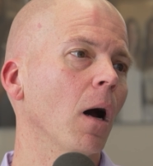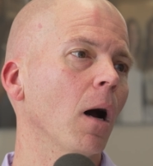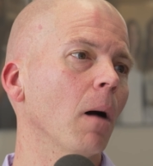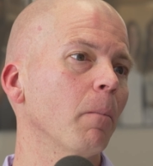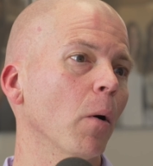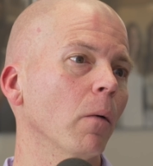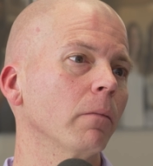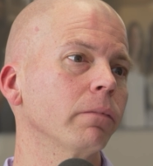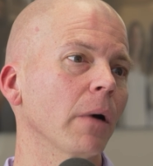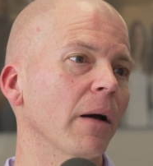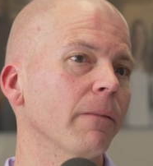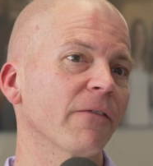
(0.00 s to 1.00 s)
But
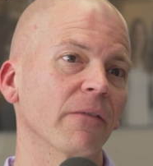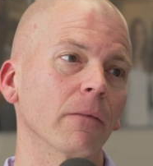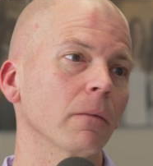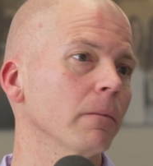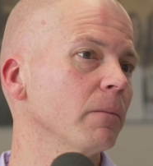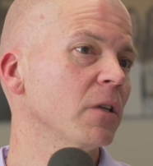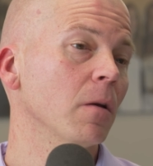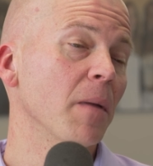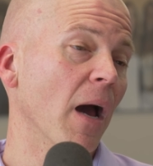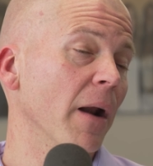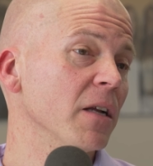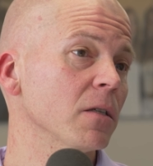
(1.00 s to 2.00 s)
to
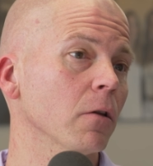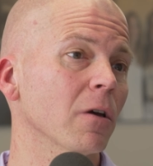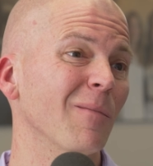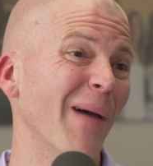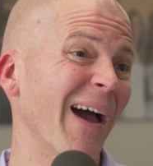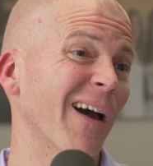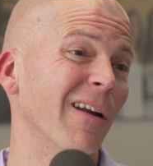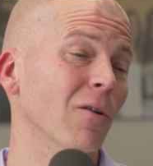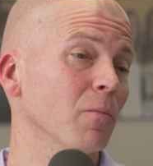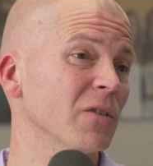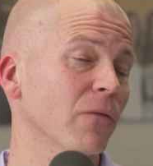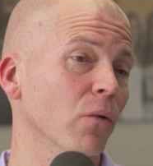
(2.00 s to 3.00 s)
be honest, looking back on
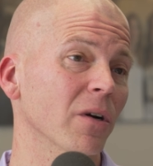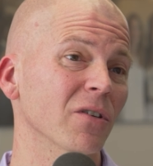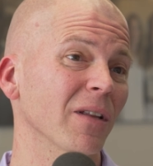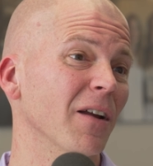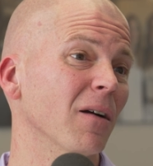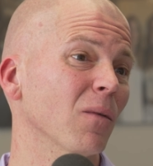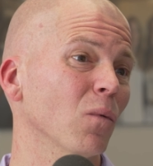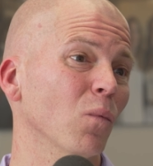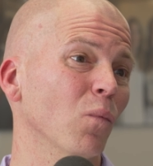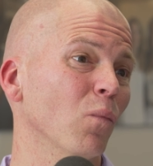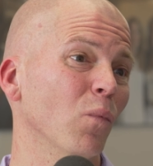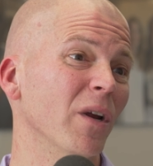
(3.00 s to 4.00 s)
it almost 4 years later,
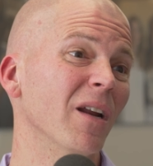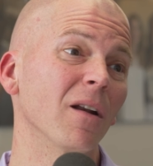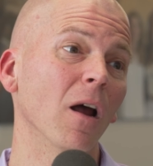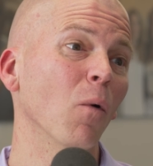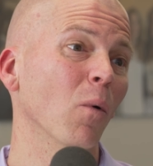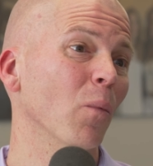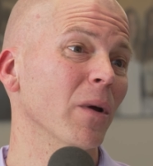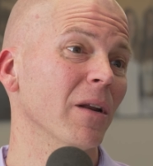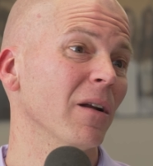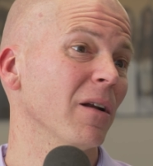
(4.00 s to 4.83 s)
we didn't know what we